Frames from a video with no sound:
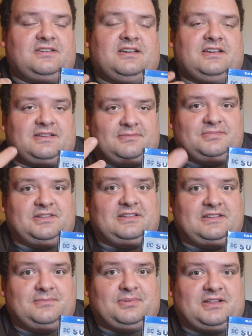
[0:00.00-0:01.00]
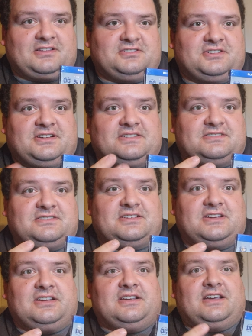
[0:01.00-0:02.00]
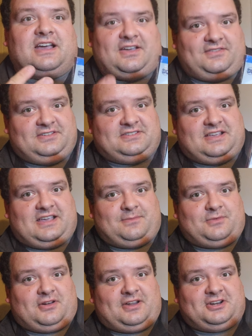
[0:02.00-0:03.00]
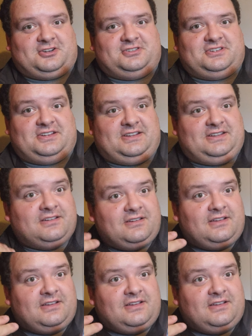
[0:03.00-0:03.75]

I completely apologize. Obviously, I have more energy,